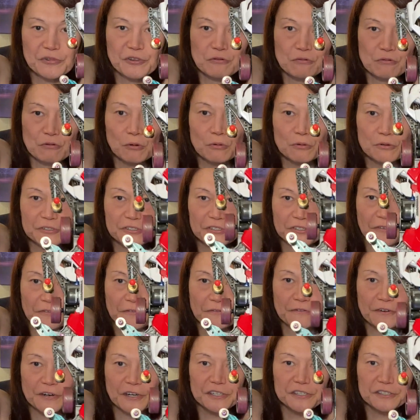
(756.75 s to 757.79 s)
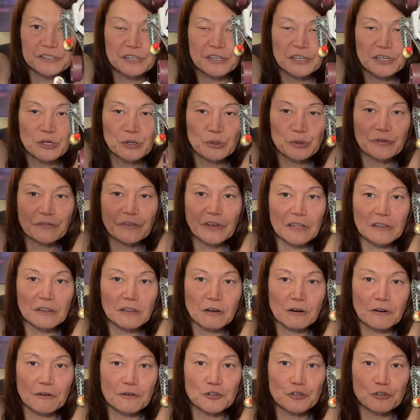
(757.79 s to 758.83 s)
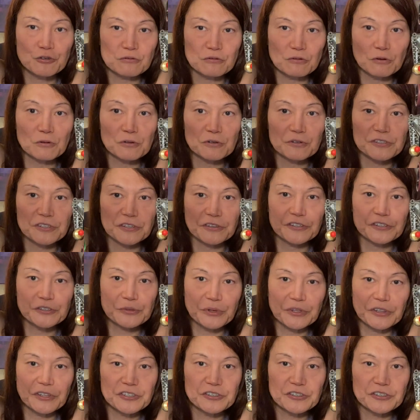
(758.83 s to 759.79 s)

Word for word: the rollers in the front, we've got larger rollers on this one.